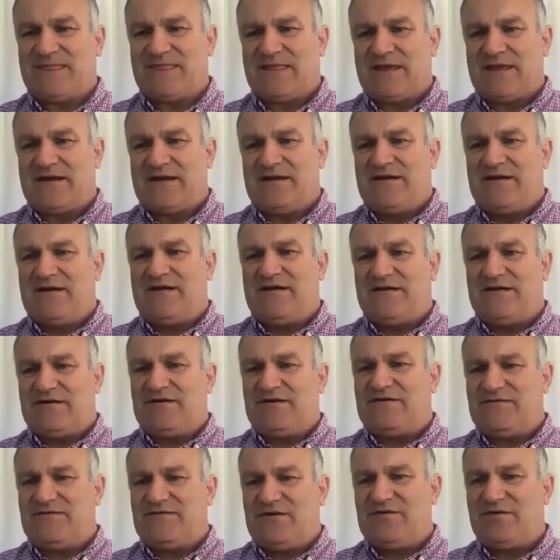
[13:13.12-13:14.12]
I don't know
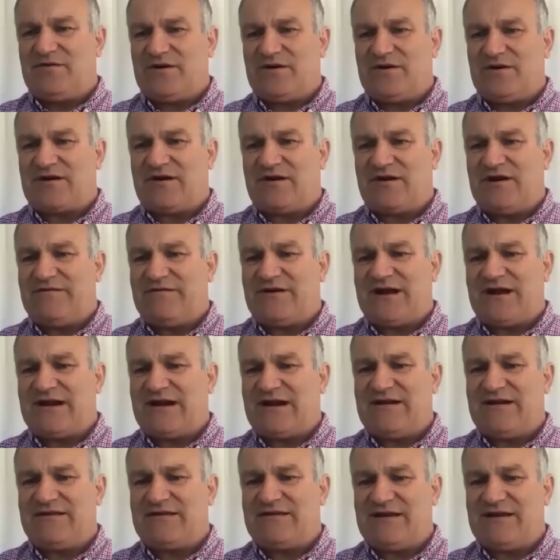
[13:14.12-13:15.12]
if you want to kind of add
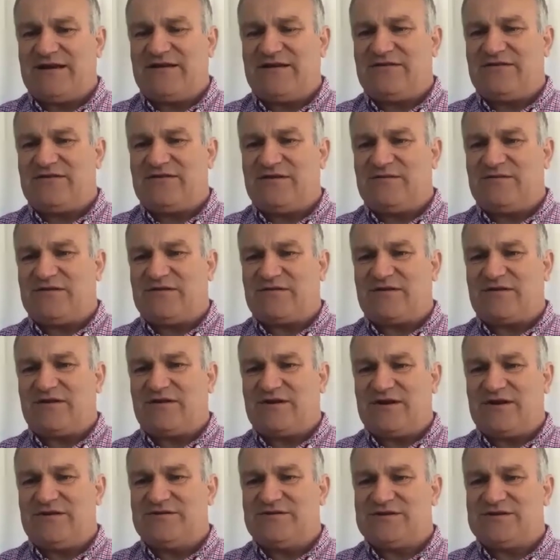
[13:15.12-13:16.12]
anything in terms of
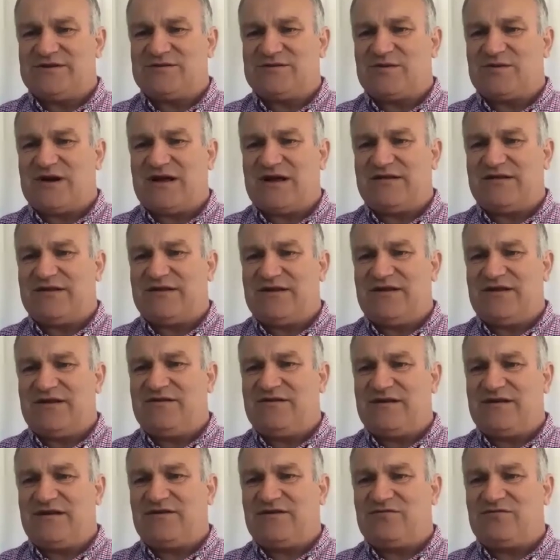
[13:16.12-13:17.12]
conclusion as well that you
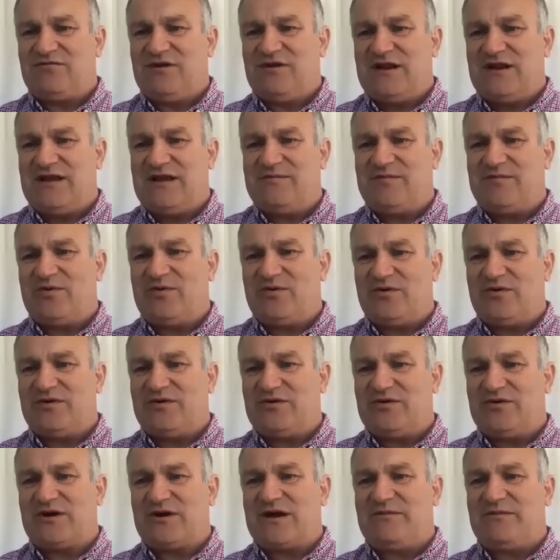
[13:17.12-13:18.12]
think is really important
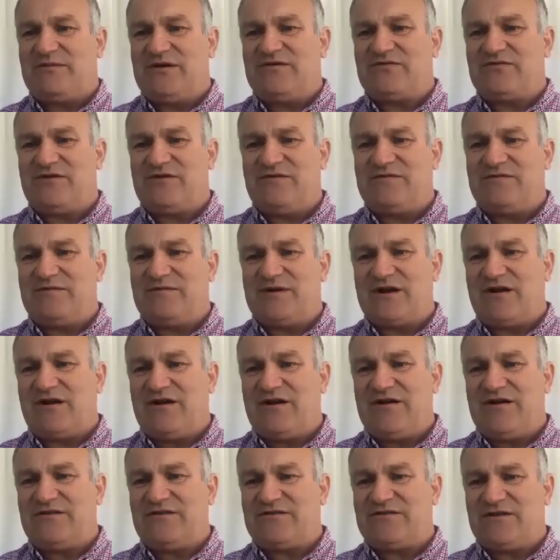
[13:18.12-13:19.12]
or coming through from
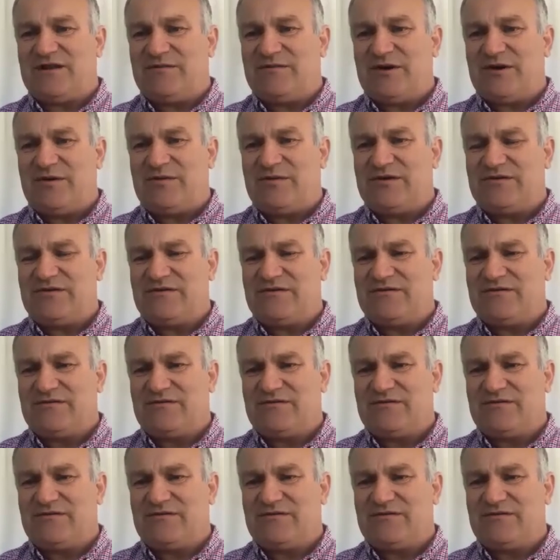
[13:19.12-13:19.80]
clients at the moment.